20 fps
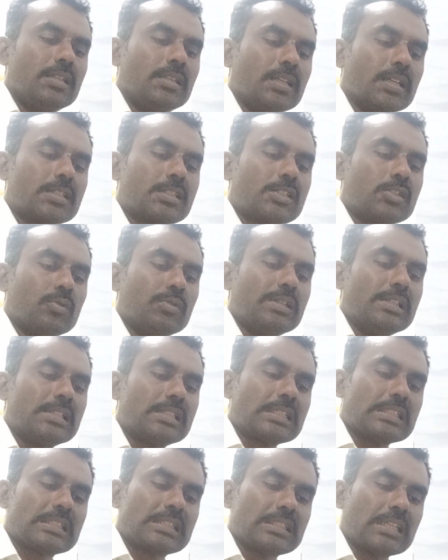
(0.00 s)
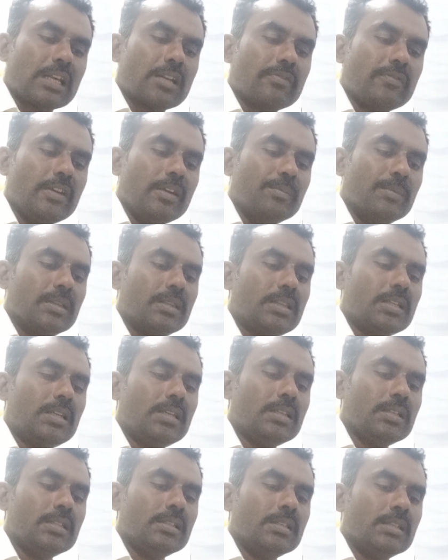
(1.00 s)
Next one is survey
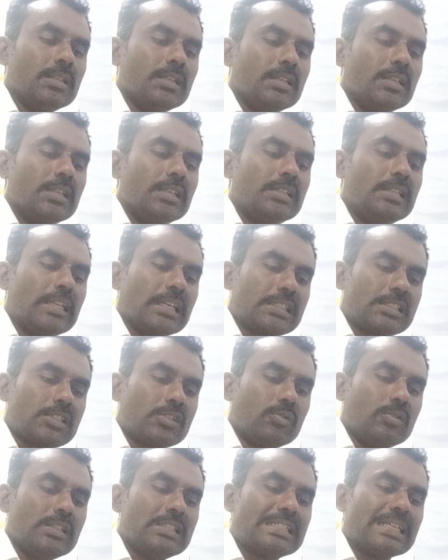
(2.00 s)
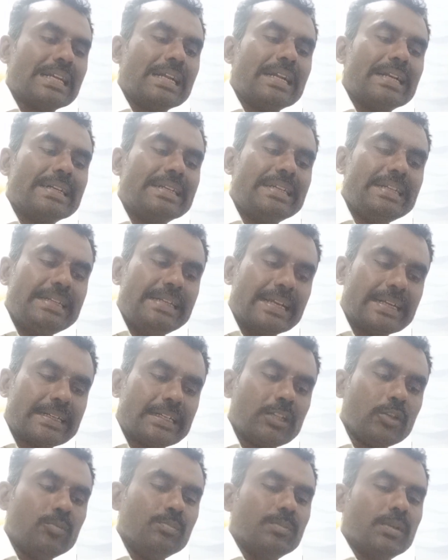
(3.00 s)
method. Next one is
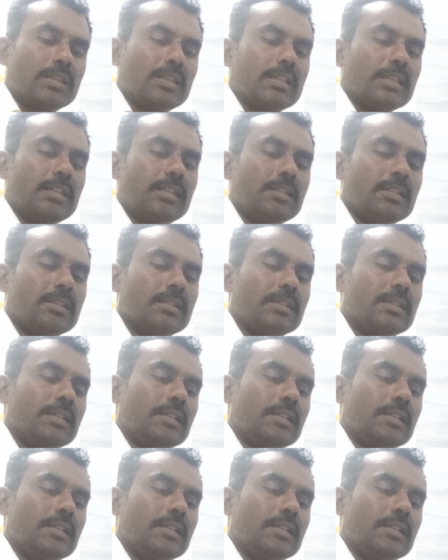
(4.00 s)
deductive method.